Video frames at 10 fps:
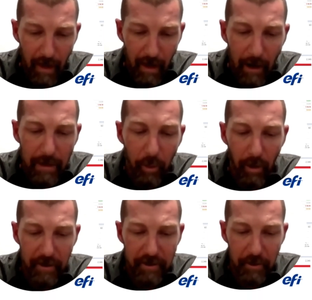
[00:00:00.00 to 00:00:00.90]
I
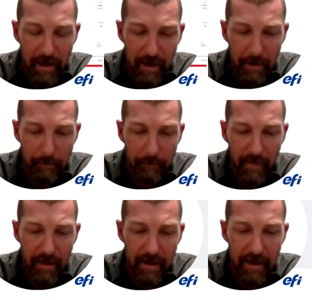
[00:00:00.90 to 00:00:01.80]
report to him
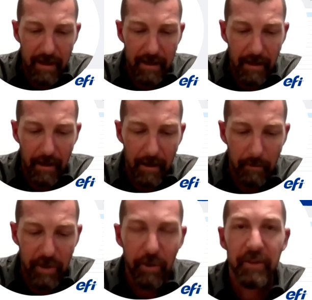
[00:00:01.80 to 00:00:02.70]
the
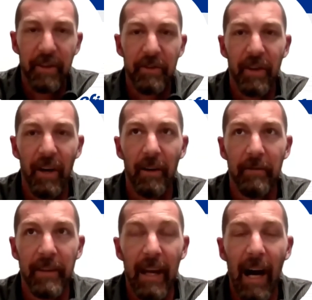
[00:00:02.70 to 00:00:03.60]
usage
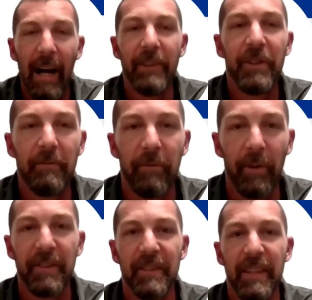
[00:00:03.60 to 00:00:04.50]
of the iGen
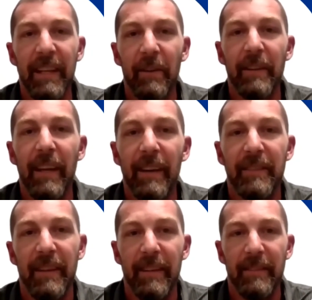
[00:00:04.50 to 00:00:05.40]
versus the
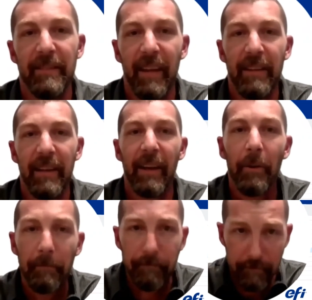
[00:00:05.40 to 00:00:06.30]
Iridescent in San Diego,